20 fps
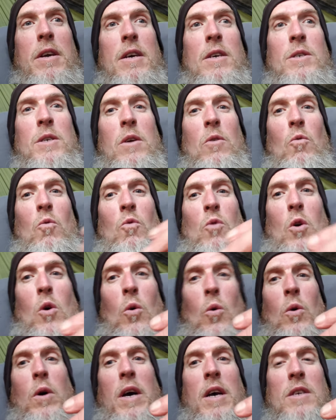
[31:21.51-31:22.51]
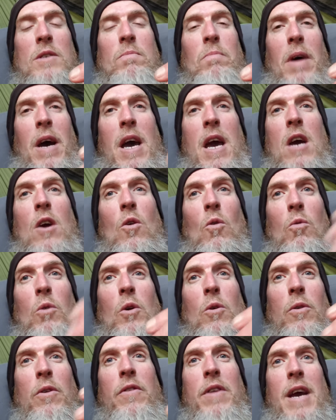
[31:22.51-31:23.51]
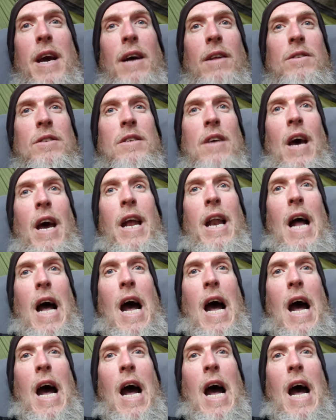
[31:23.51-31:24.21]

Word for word: as it roll as my ankle rolled to the outside,